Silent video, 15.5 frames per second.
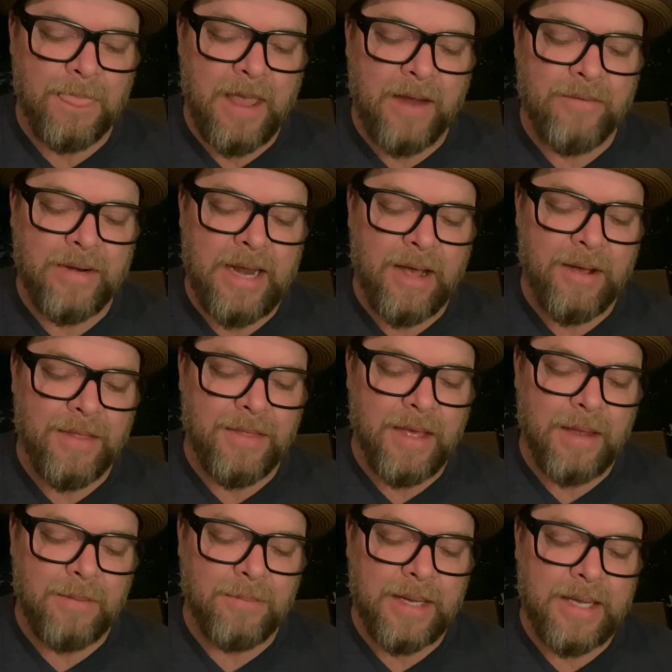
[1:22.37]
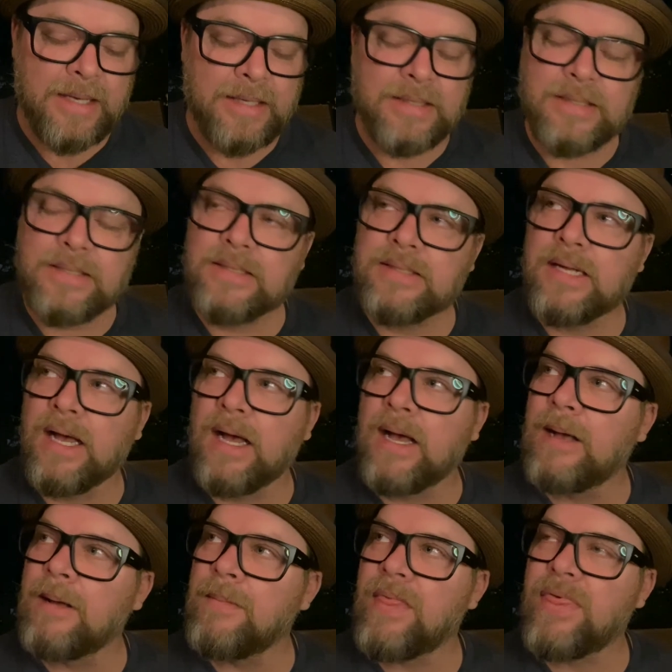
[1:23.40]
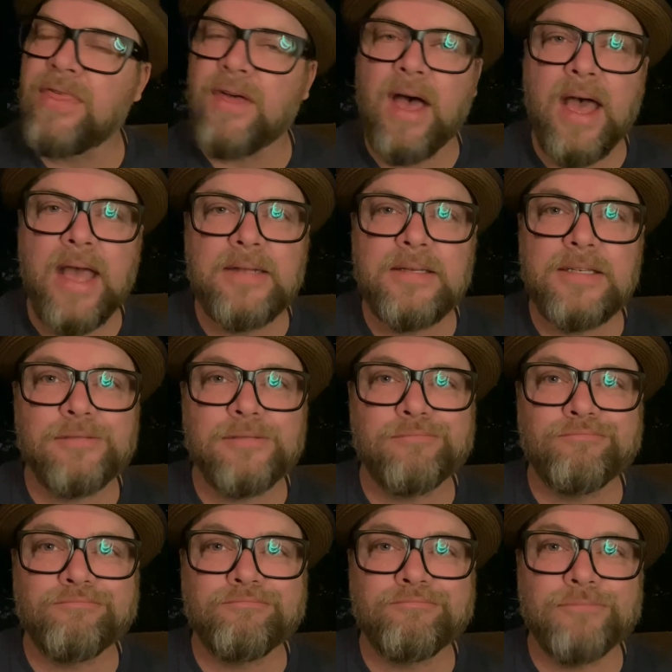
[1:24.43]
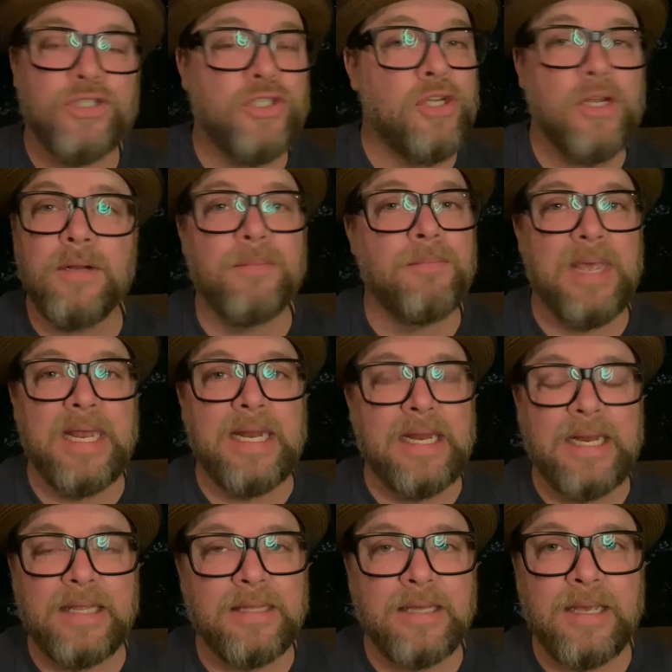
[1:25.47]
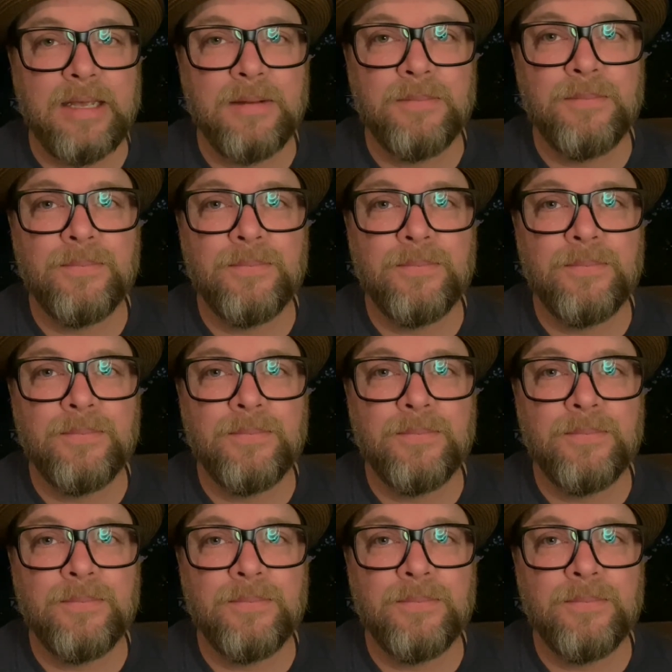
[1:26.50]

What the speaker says: every now and then, because thoughts shouldn't mean anything.